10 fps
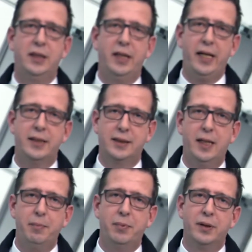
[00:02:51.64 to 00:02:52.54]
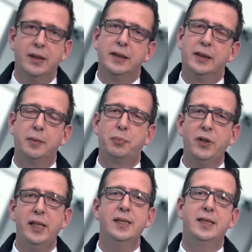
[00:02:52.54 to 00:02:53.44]
in next step the
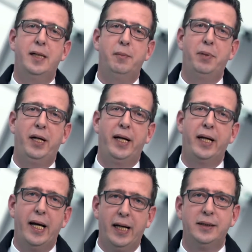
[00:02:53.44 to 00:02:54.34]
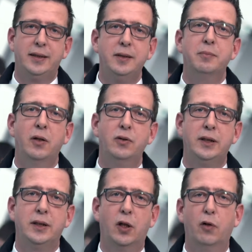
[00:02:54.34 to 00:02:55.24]
pre-assembling and
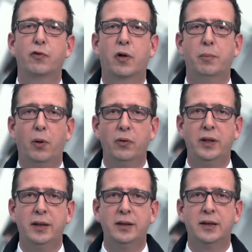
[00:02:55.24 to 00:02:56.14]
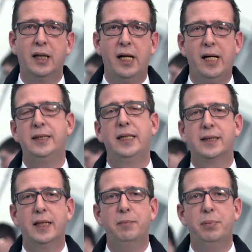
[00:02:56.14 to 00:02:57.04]
demounting of component, as
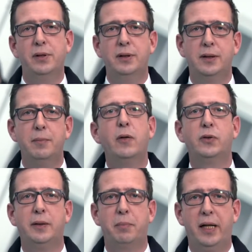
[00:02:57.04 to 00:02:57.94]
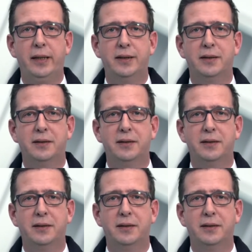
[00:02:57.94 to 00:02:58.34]
example the mounting plate.